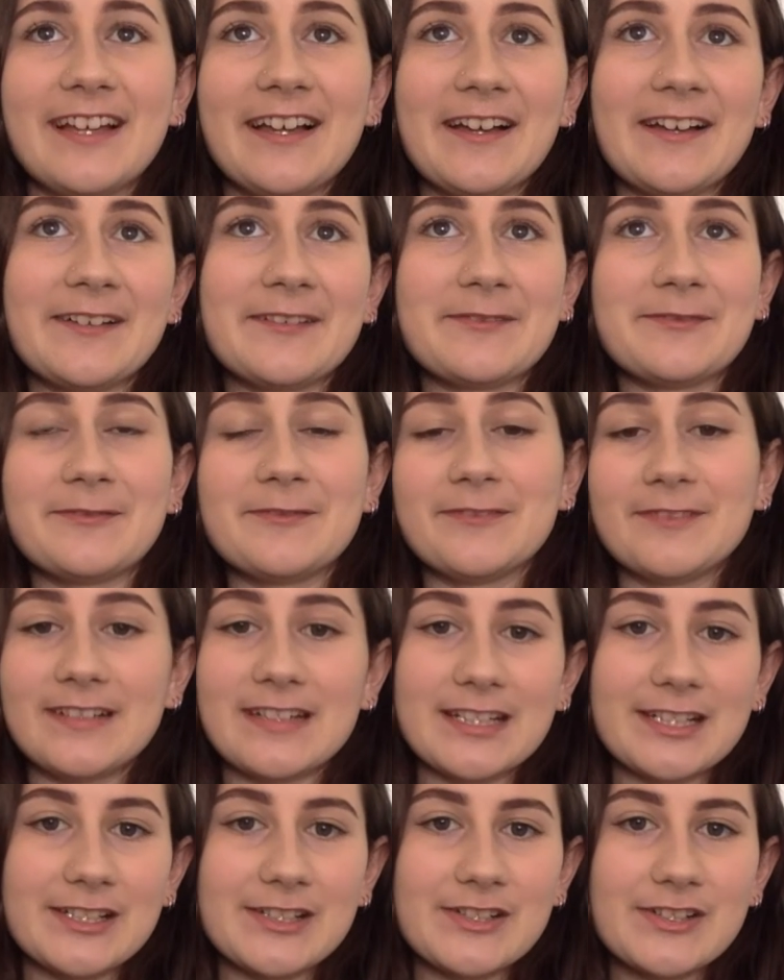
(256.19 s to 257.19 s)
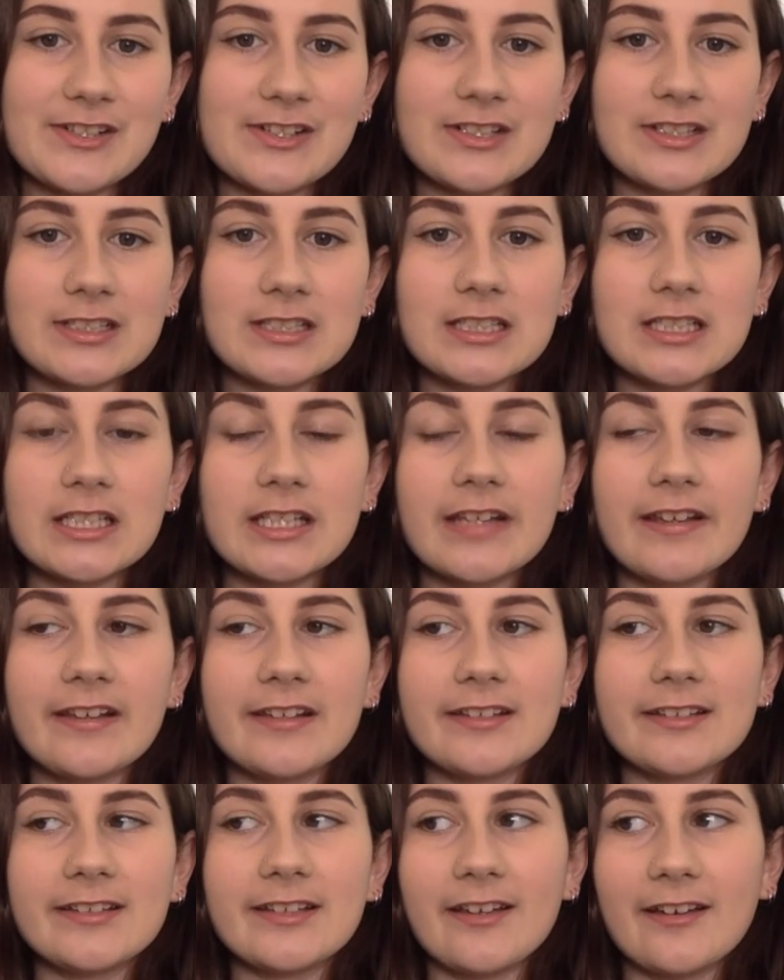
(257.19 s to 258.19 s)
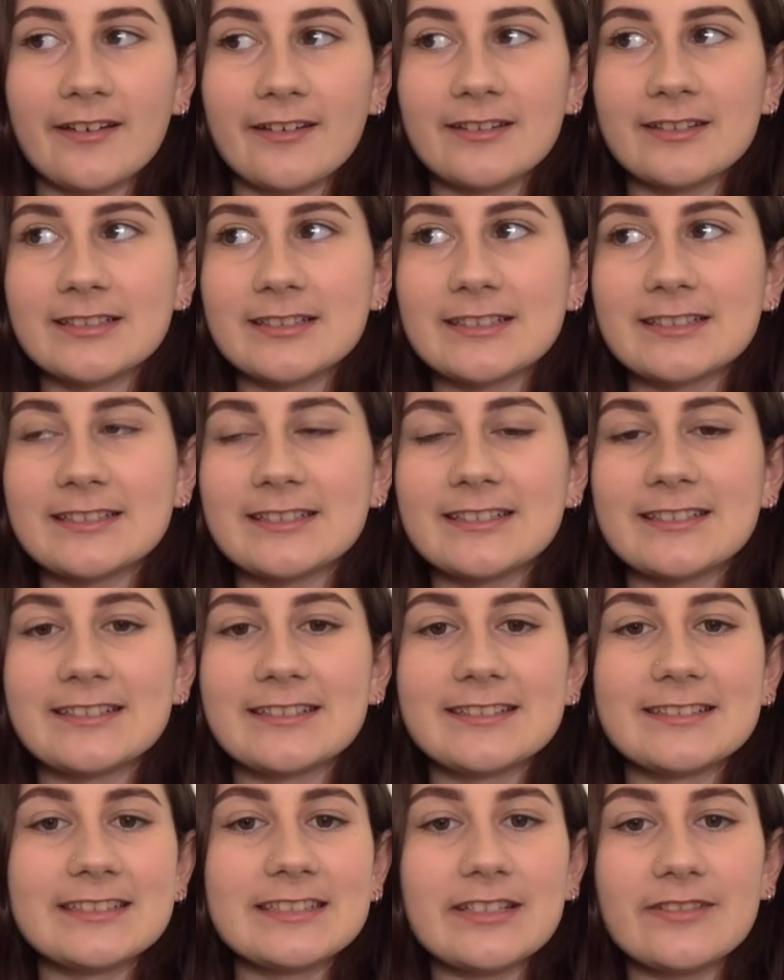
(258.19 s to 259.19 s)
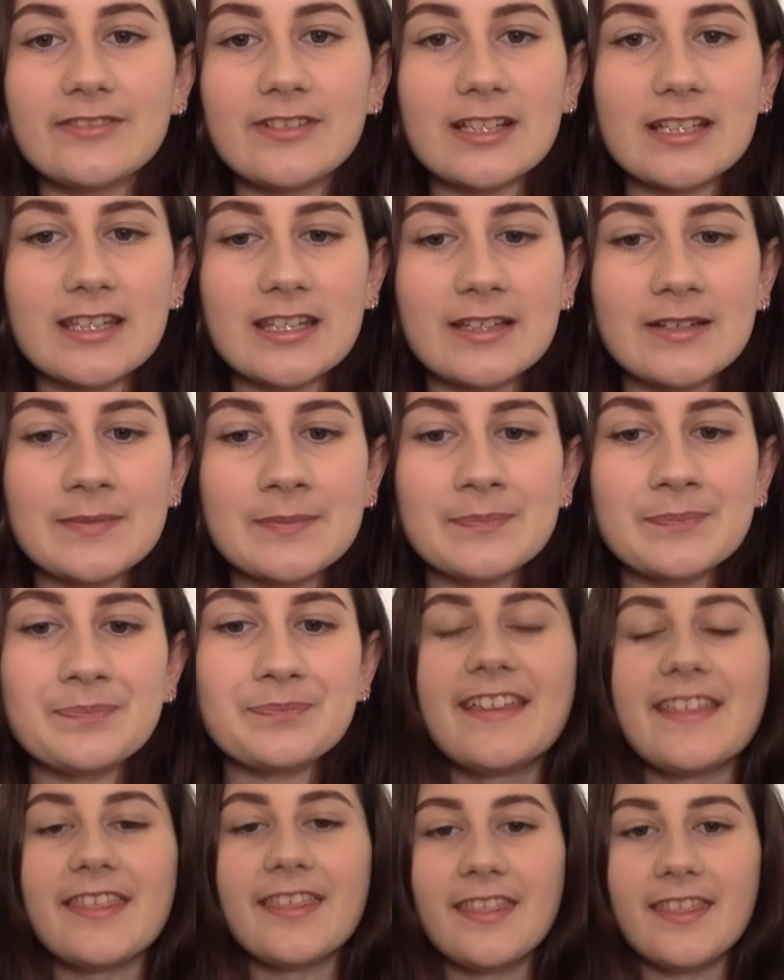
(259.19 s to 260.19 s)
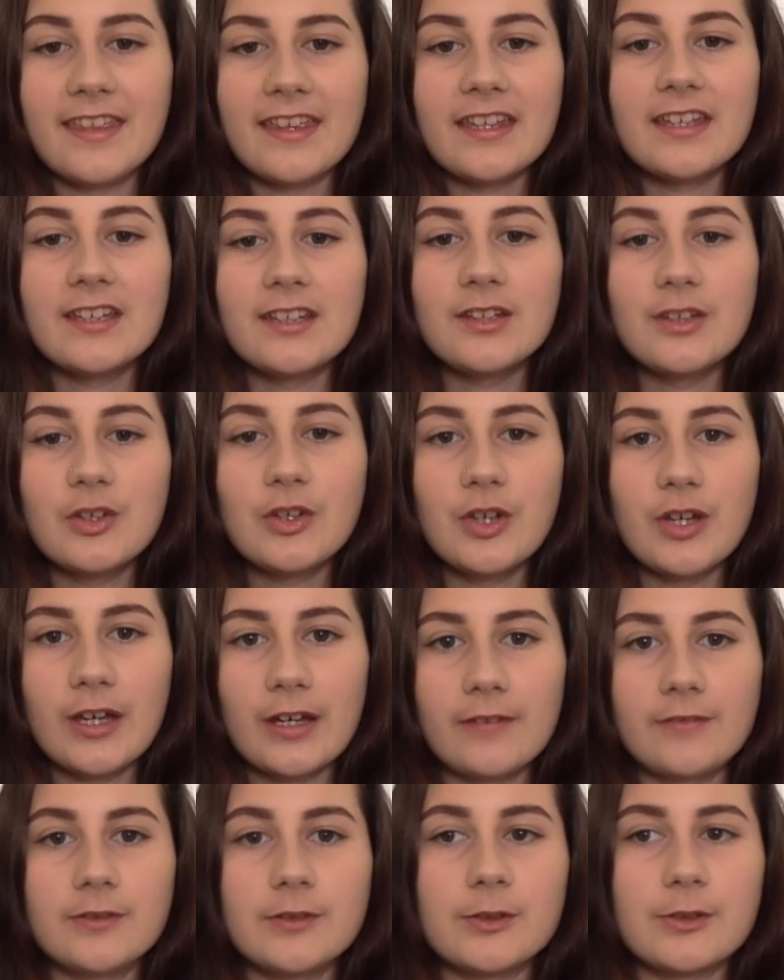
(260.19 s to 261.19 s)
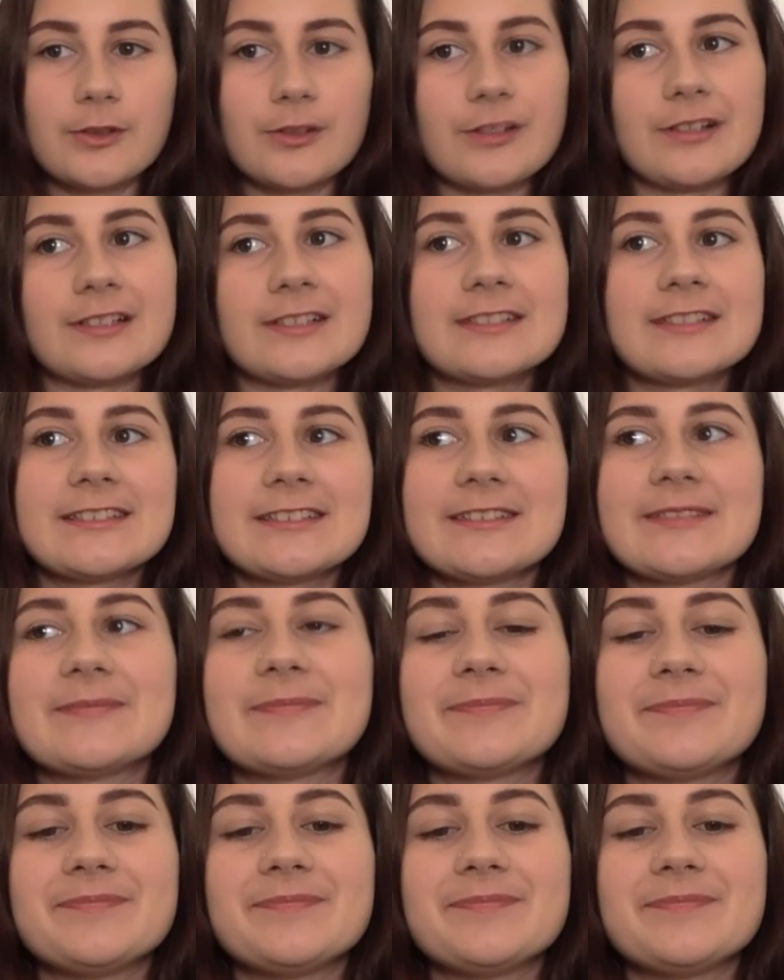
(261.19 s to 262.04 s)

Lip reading: unfinished tasks and stuff like that. Then you have Taurus.